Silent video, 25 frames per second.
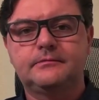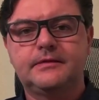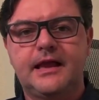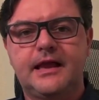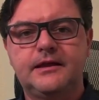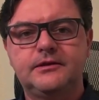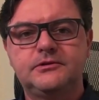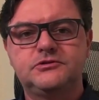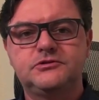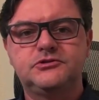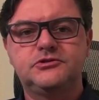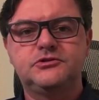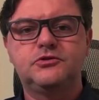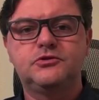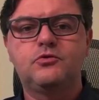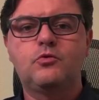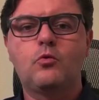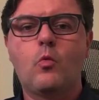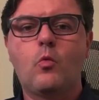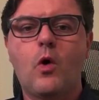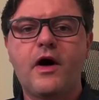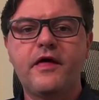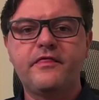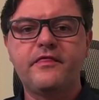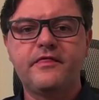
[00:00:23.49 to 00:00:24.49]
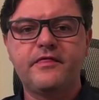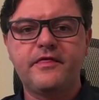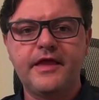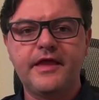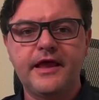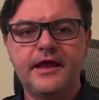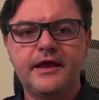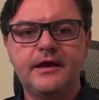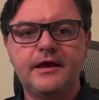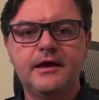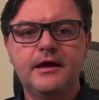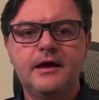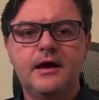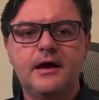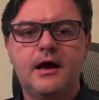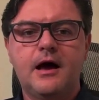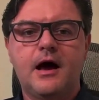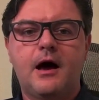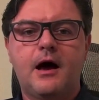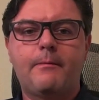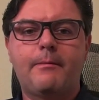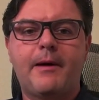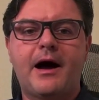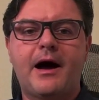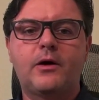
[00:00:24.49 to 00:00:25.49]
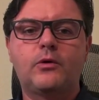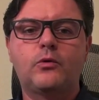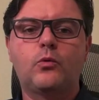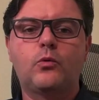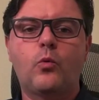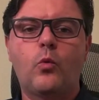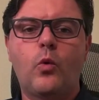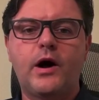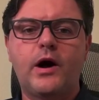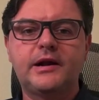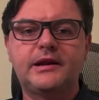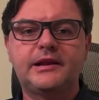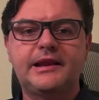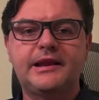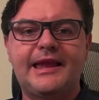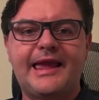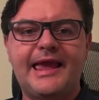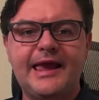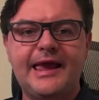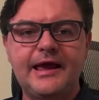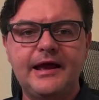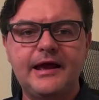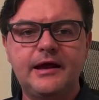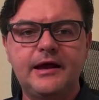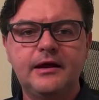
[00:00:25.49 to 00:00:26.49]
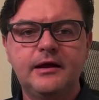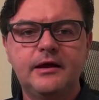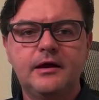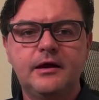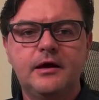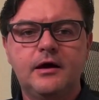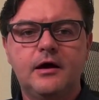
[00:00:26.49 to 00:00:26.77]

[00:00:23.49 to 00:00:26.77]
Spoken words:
tells you one thing about one layer